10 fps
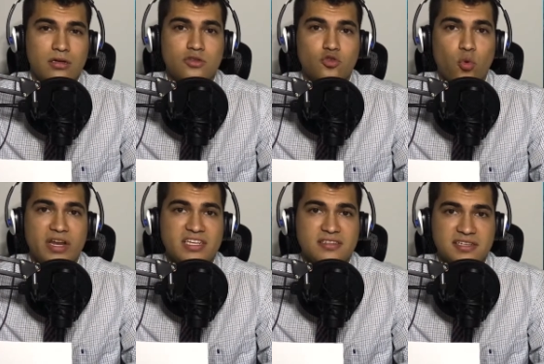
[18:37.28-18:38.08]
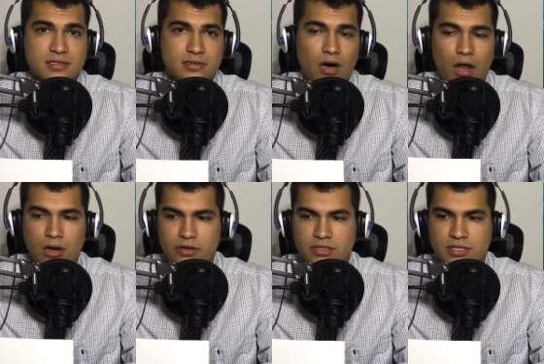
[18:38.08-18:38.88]

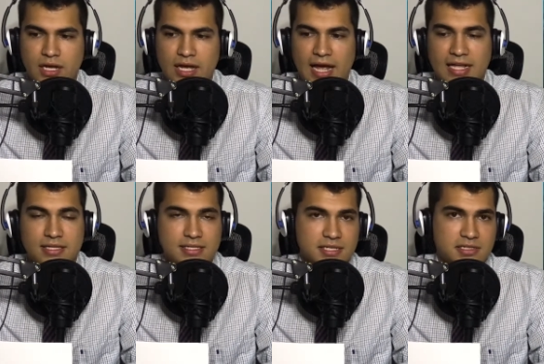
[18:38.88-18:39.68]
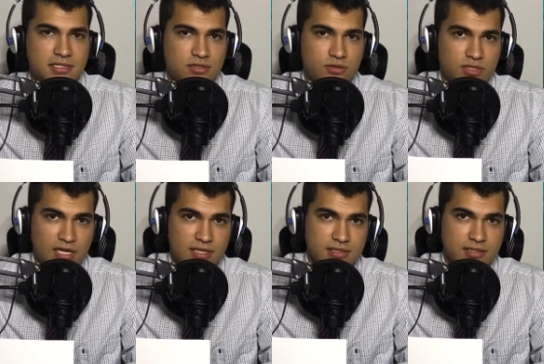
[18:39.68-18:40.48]

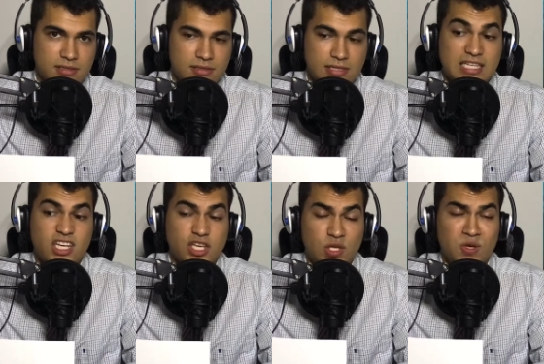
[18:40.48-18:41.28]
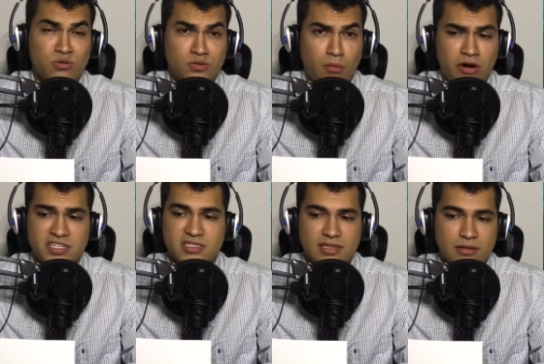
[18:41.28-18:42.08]
$26.62. That's a huge
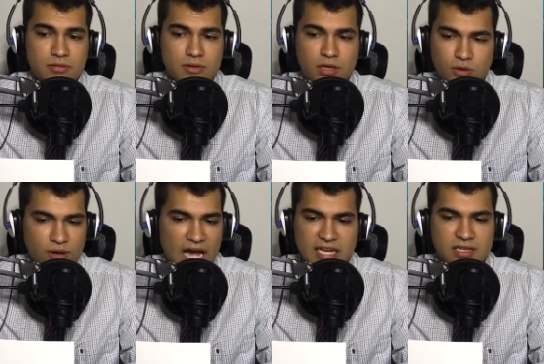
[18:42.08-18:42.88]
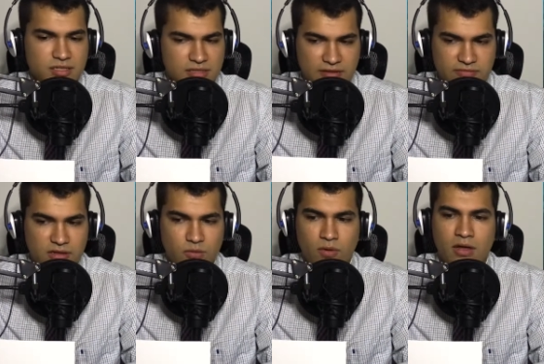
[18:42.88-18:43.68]
margin. United is definitely
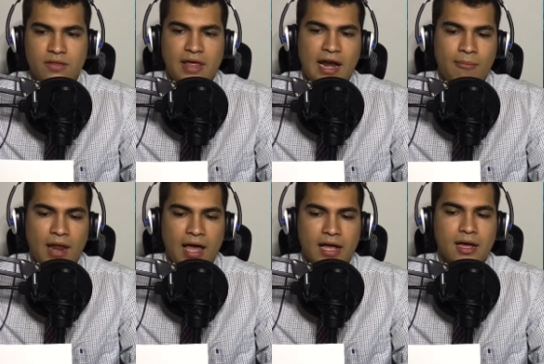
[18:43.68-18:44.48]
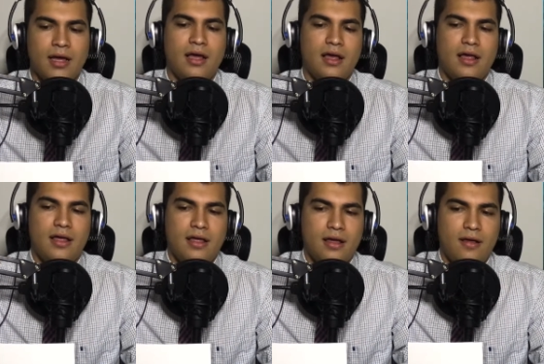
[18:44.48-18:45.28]
one that I'm like,
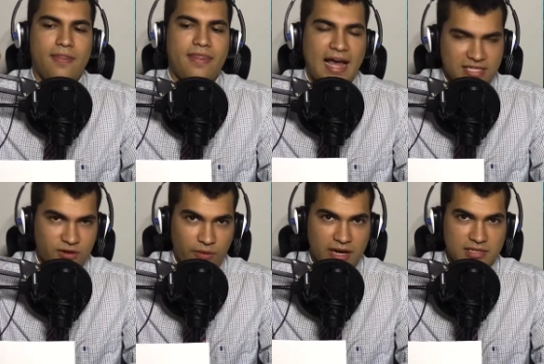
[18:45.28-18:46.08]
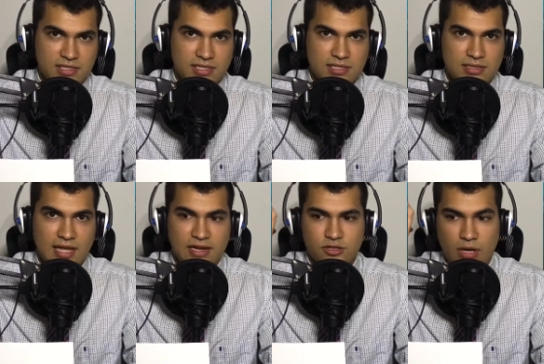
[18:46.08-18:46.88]
that's crazy that
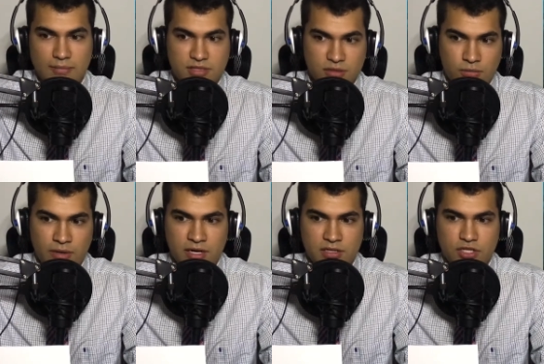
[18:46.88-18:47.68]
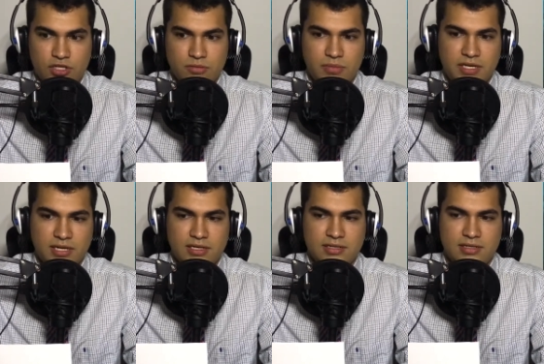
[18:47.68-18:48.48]
it drops so much,
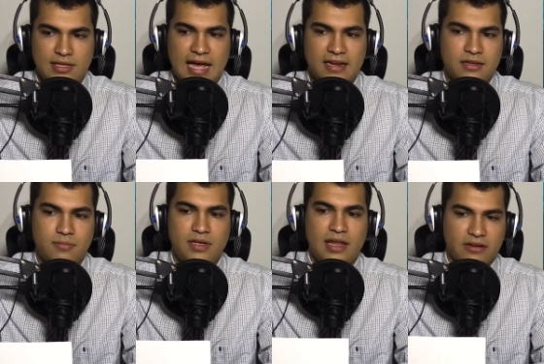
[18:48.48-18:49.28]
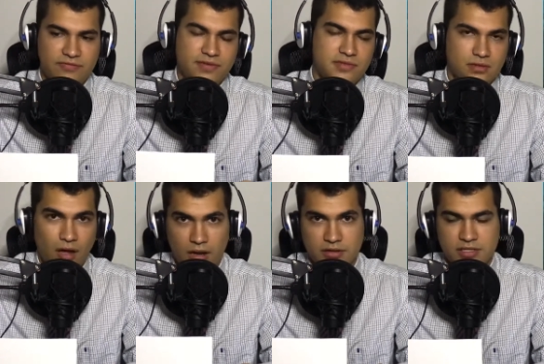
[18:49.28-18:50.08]
because that could be like
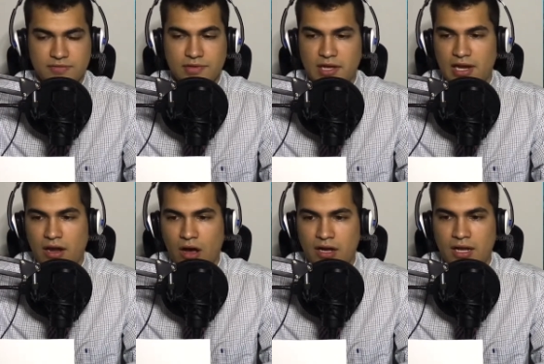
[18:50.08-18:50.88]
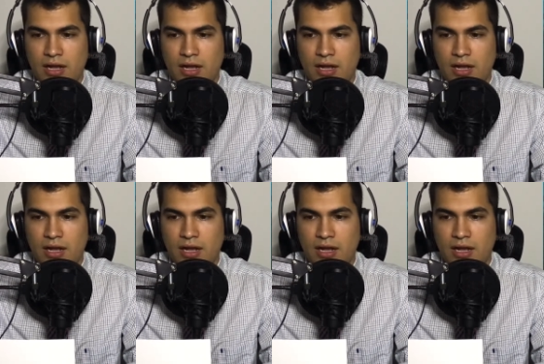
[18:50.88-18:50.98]
$50 if you get in on it.